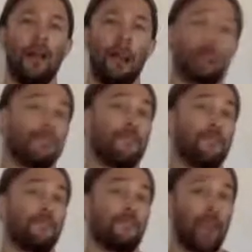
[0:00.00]
I'll
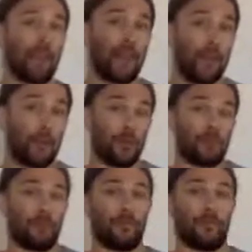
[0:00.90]
sleep 5
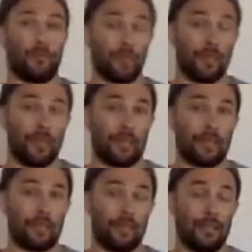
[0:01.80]
hours for a week,
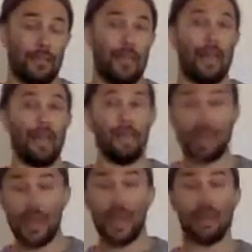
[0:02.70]
and
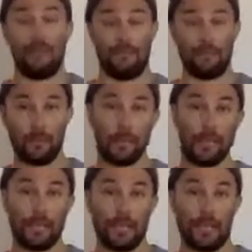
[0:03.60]
then on the
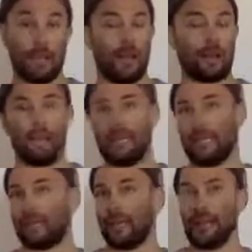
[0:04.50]
weekend, I'm going to
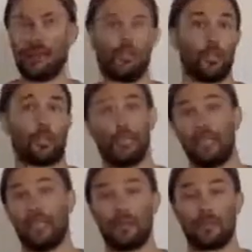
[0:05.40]
get like
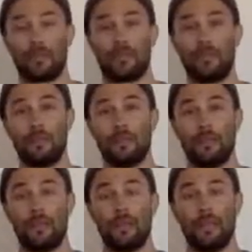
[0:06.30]
13 hours of sleep in
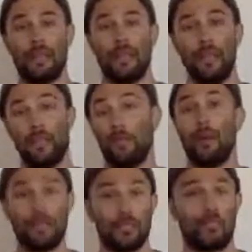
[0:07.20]
one night. Your
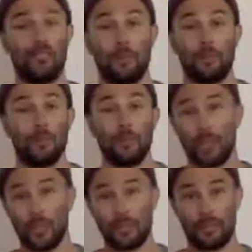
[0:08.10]
body certainly
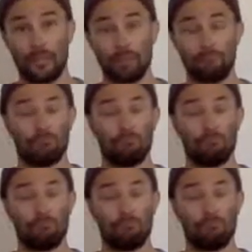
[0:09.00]
appreciates it.